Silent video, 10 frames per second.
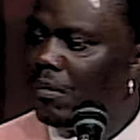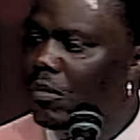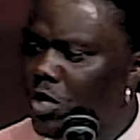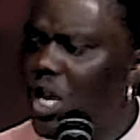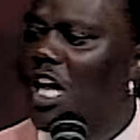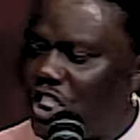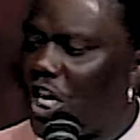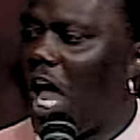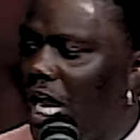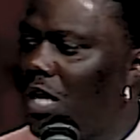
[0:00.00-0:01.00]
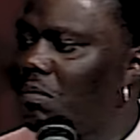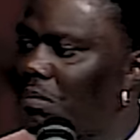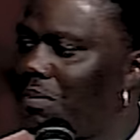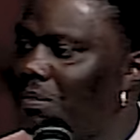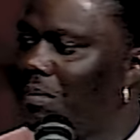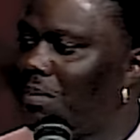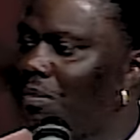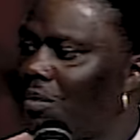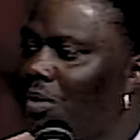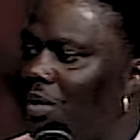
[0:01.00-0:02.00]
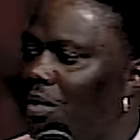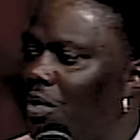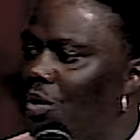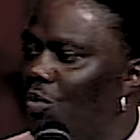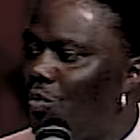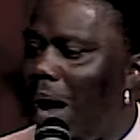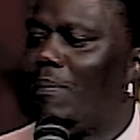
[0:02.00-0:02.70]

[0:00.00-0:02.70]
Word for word: You done said it. Wipe